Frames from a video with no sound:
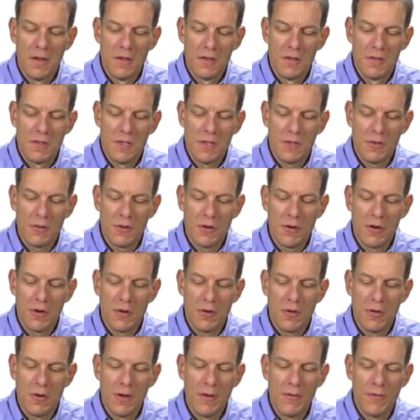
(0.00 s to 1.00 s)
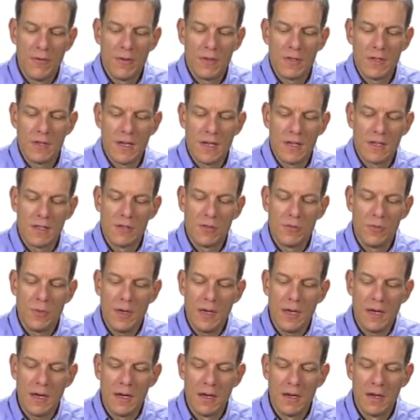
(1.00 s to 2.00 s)
0 if it's against a
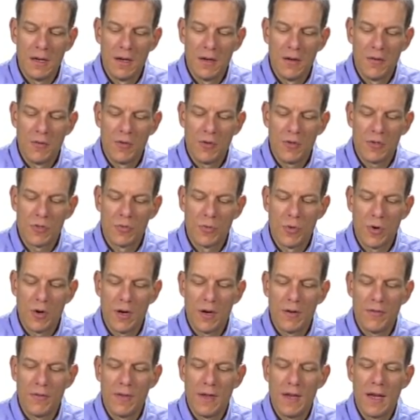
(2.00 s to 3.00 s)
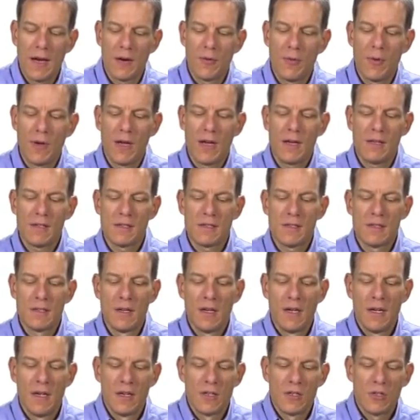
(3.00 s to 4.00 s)
weak, whereas 1 if they acquiesced.
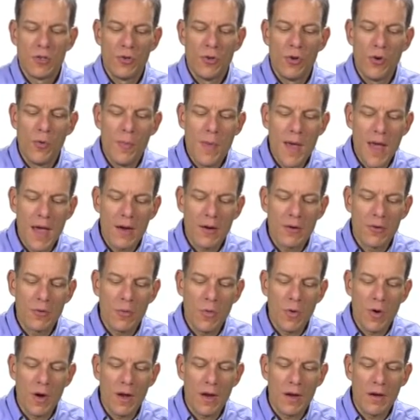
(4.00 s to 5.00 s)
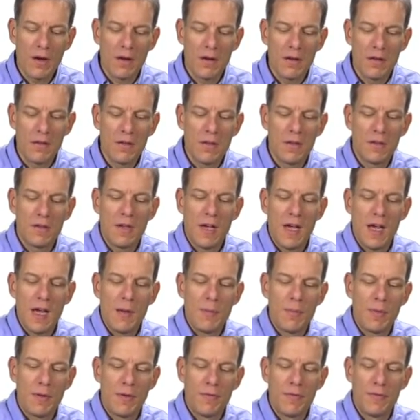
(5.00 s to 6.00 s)
So no matter what the
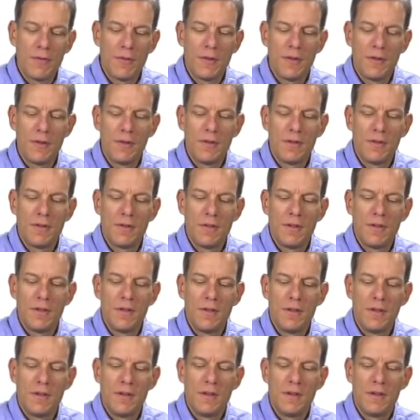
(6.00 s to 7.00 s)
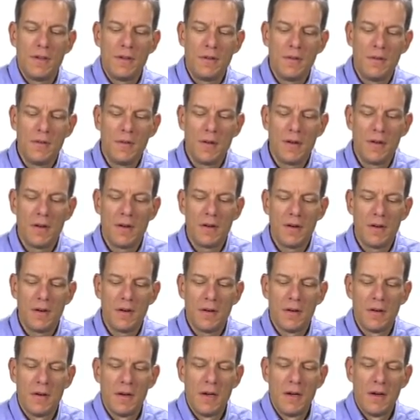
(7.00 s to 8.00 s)
type of the
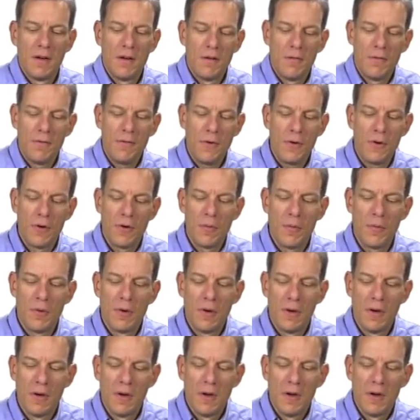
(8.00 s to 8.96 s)
firm,